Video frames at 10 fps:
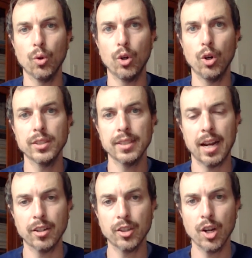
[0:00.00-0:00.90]
doors
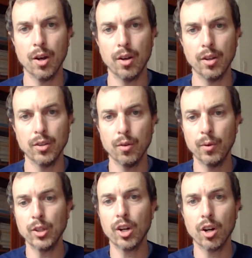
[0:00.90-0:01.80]
are uh,
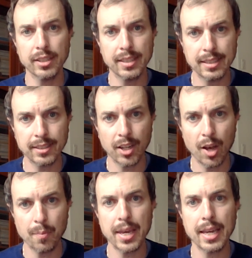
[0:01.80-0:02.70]
when the cars is
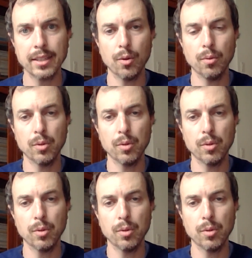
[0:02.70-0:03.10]
coming, the,